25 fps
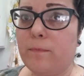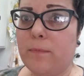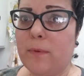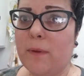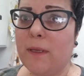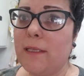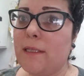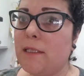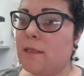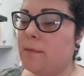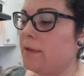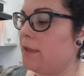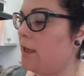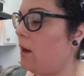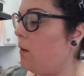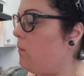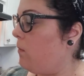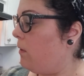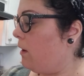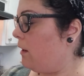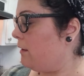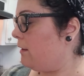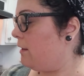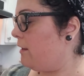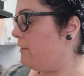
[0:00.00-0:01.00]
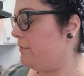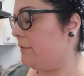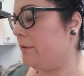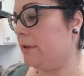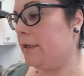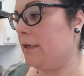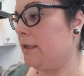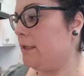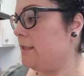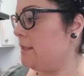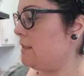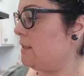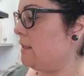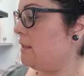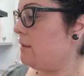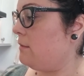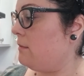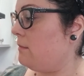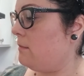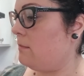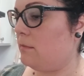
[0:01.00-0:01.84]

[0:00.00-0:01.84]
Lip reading: get some of that water off of there because I